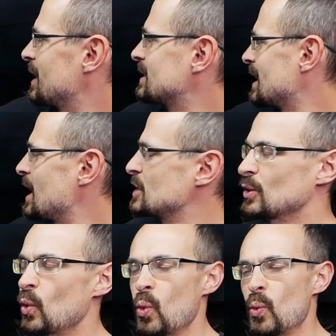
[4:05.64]
that
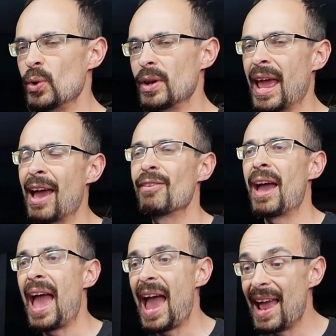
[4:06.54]
size wouldn't have
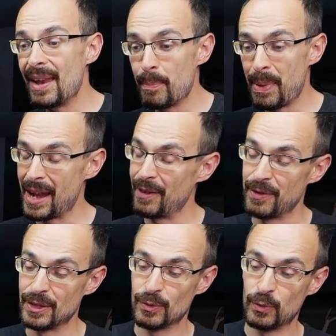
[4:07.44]
any
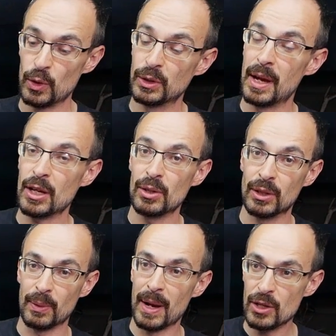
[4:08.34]
benefits for the actual
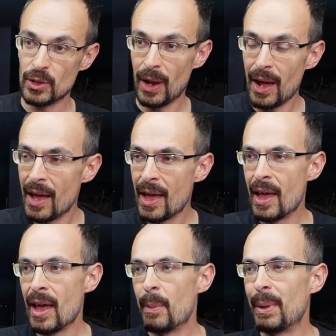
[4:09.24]
tarantula,
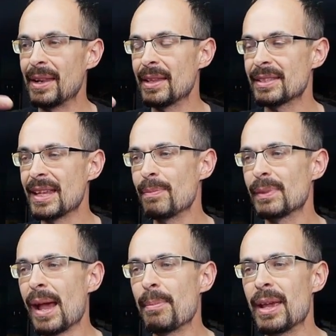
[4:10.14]
but at the same
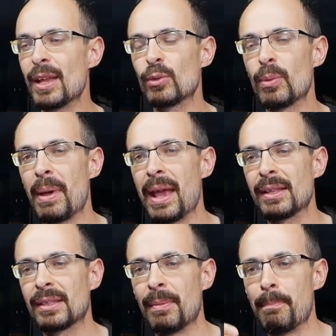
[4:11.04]
time it will
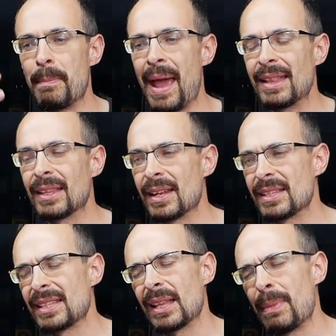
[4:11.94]
make the
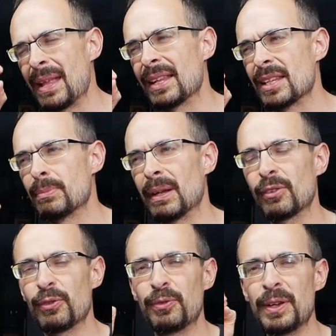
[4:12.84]
maintenance, not maintenance,
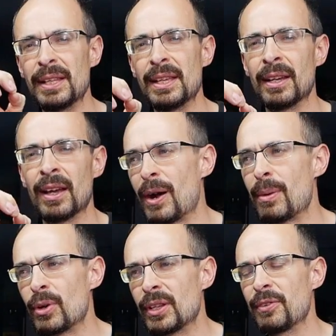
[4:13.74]
but feeding far
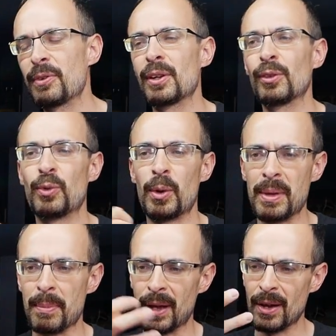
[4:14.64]
more difficult for
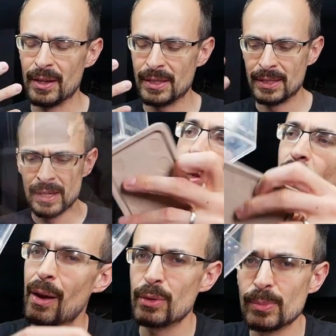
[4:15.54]
me, because when you
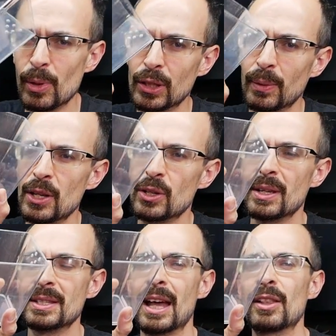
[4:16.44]
have a small tarantula
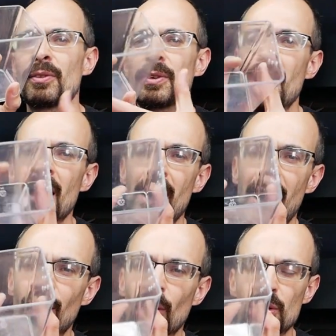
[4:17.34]
inside of
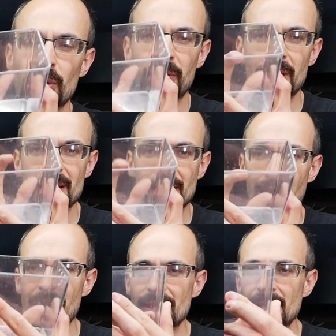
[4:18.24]
enclosure of this
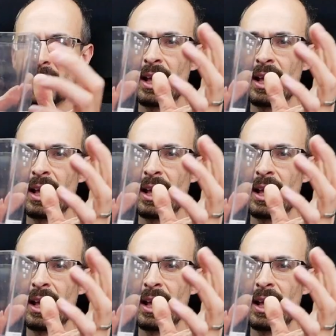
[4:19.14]
size,